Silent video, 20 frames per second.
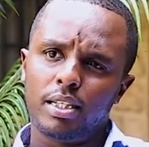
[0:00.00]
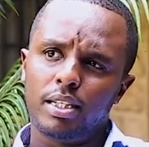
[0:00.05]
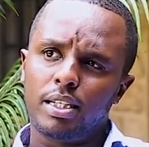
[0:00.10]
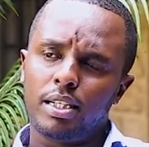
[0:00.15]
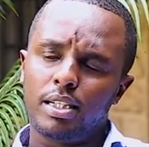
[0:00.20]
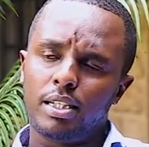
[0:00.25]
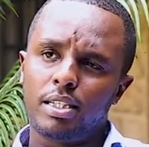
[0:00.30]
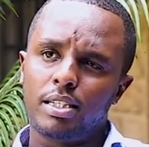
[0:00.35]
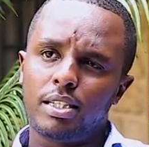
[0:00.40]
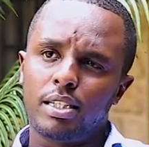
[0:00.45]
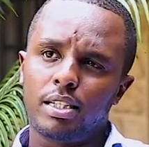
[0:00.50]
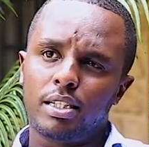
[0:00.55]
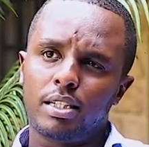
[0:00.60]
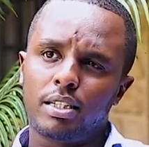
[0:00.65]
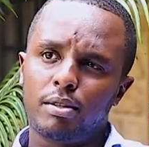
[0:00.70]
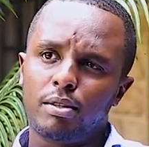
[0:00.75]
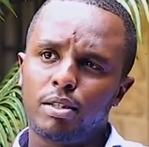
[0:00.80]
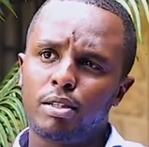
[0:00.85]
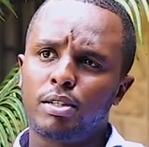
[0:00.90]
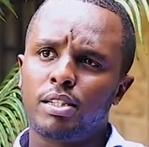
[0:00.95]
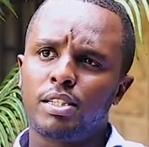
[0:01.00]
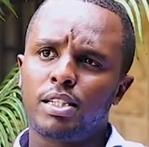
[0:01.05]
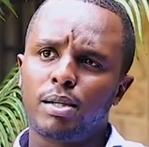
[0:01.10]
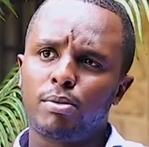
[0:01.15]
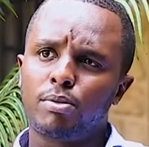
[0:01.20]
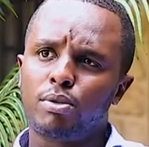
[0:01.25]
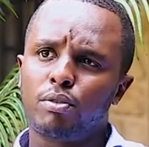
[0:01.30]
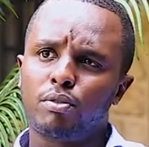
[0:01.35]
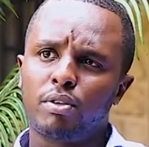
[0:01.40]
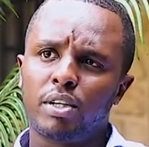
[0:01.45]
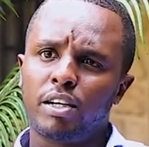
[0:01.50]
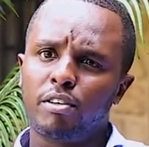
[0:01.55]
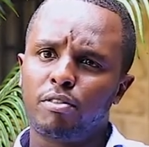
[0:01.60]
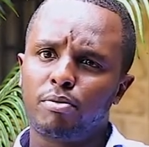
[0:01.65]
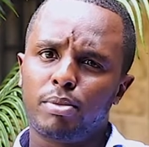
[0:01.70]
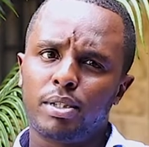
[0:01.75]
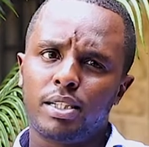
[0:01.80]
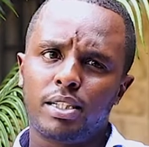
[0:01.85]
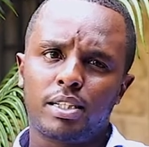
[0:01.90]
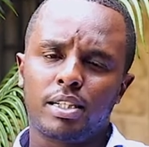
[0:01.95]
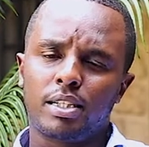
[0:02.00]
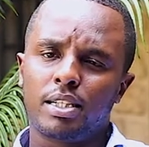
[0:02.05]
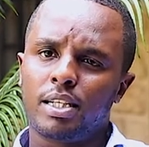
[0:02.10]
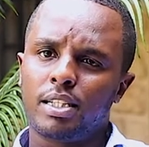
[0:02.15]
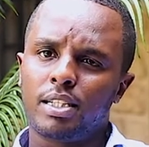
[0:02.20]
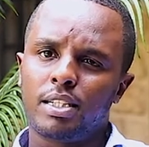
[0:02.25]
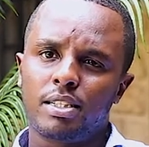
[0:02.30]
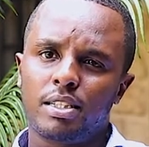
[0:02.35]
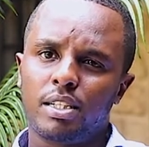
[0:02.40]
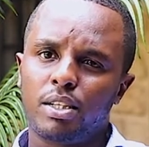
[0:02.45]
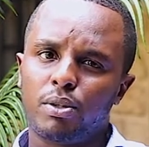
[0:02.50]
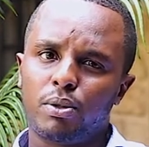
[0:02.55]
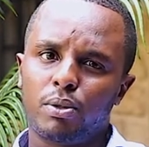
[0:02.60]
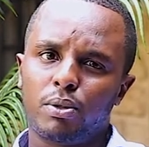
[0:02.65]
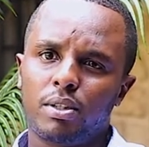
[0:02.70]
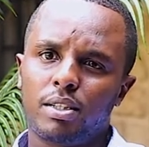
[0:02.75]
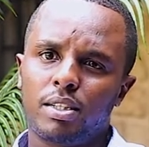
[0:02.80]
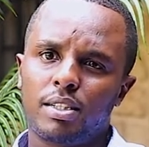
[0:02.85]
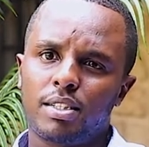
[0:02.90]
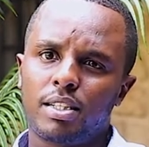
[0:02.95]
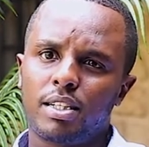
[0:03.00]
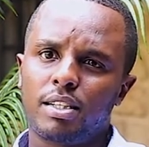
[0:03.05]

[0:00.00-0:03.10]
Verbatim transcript: There is, uh, in terms of government and other stakeholders,